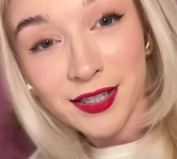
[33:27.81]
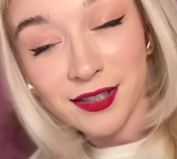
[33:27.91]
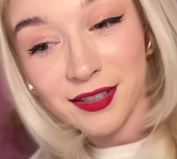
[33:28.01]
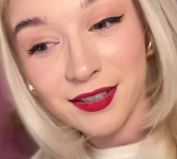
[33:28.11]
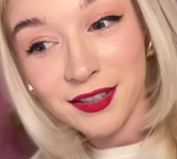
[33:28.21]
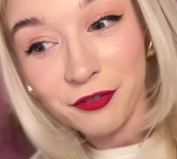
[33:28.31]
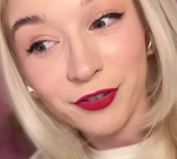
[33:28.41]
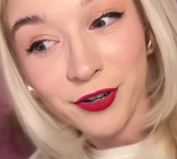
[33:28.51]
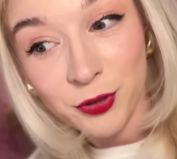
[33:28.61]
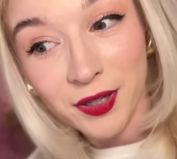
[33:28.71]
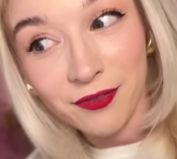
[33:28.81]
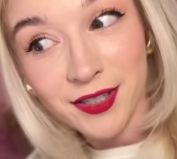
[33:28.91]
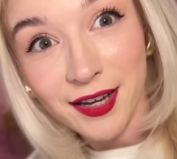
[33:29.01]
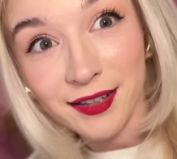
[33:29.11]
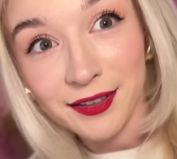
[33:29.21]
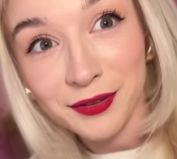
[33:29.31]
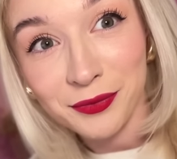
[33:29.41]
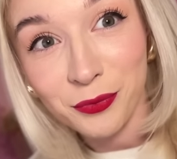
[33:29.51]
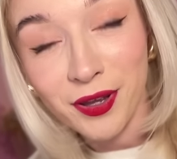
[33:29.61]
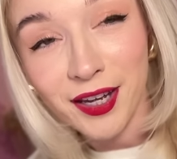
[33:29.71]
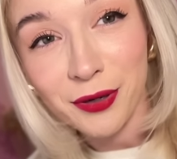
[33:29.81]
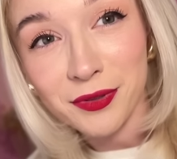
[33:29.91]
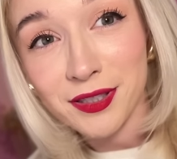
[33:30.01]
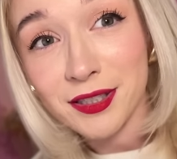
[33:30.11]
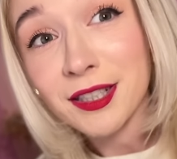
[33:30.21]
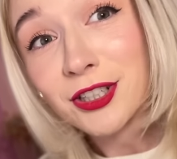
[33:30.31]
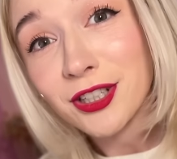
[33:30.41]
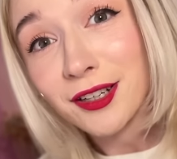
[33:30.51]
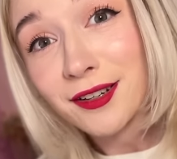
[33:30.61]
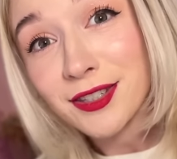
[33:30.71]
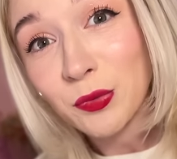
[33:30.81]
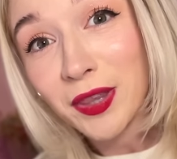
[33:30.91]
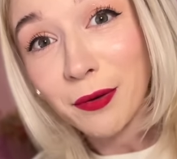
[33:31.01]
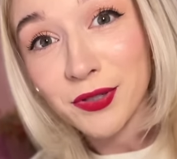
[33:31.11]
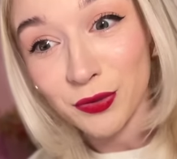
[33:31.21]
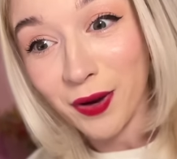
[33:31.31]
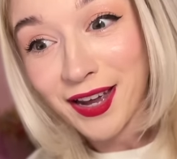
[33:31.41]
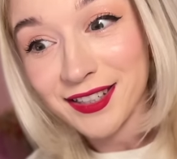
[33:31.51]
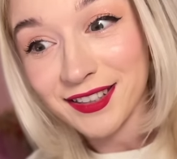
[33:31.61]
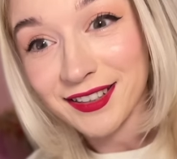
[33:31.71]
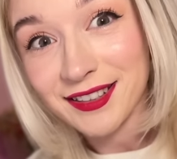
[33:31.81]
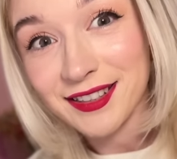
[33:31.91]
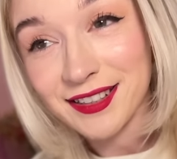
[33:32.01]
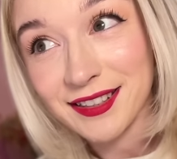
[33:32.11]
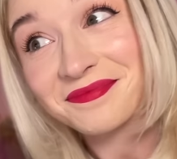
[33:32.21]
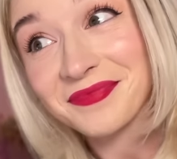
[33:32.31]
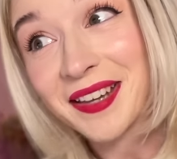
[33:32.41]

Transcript: it's the first one I've done without t-shirts, without sweaters.